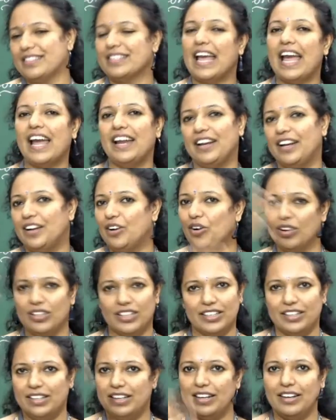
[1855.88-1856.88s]
scanned and
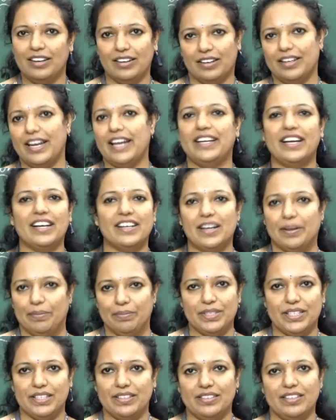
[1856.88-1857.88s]
all the data
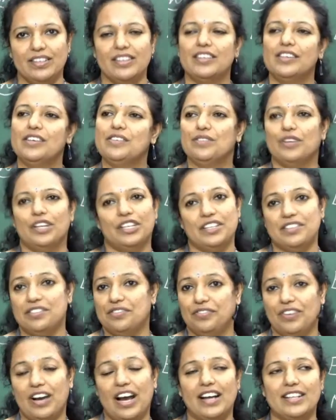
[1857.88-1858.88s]
comes in, so it
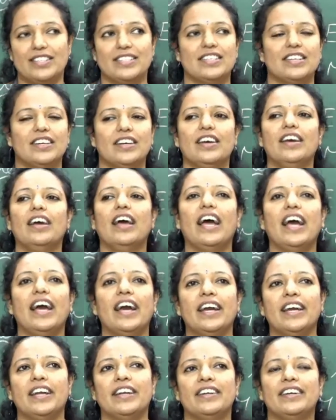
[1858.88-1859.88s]
is fast
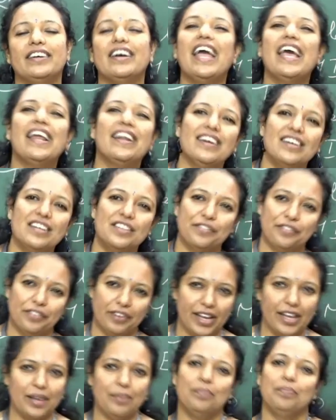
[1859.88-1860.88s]
and errors
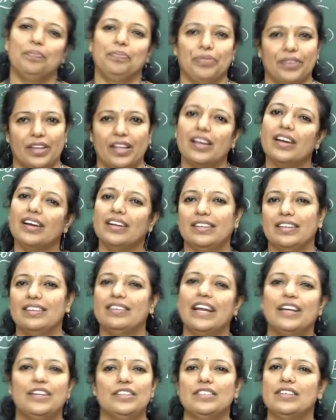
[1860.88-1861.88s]
free.
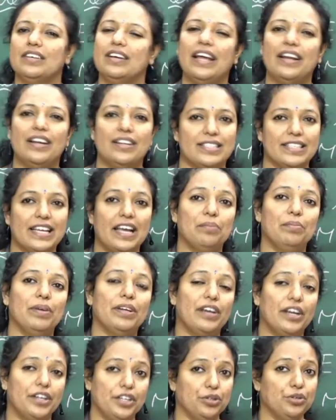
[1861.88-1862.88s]
Errors can
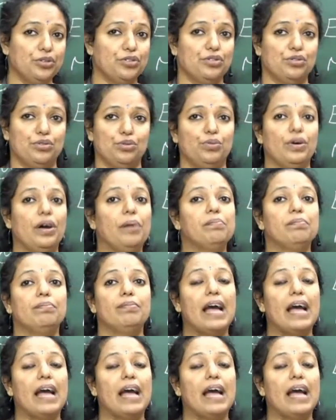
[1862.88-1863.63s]
be reduced to a